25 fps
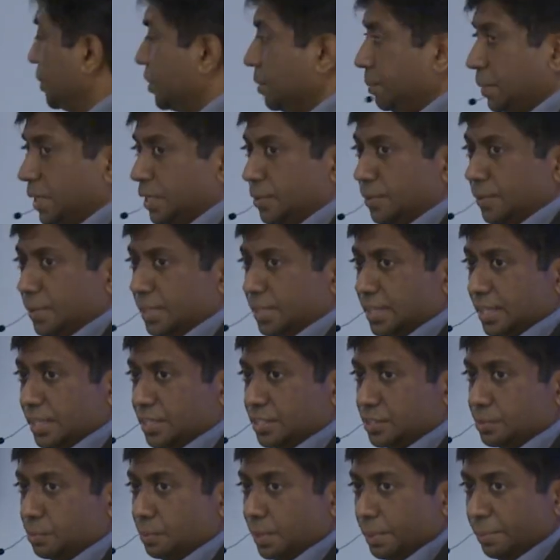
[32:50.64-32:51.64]
to be doing
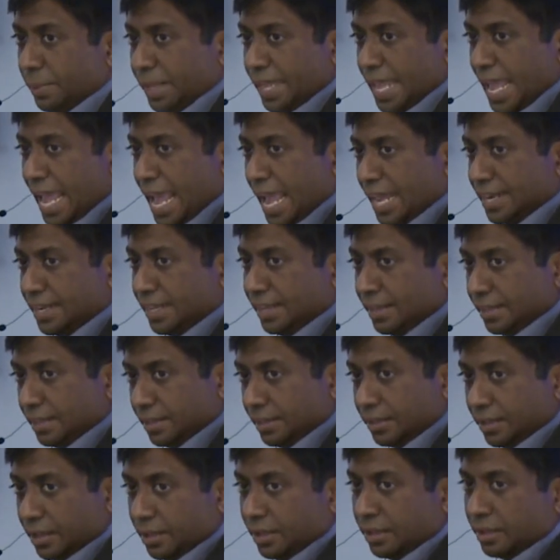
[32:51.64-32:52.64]
things. We'll be
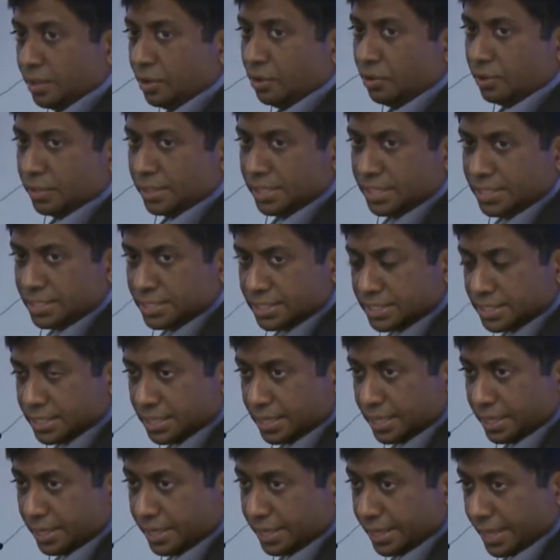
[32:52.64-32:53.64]
adding all these
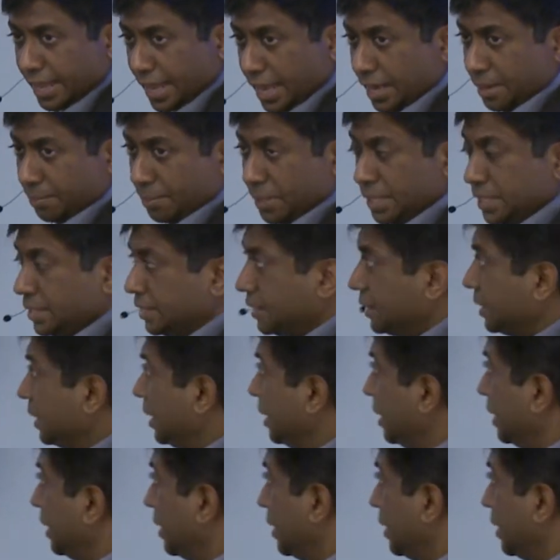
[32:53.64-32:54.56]
elements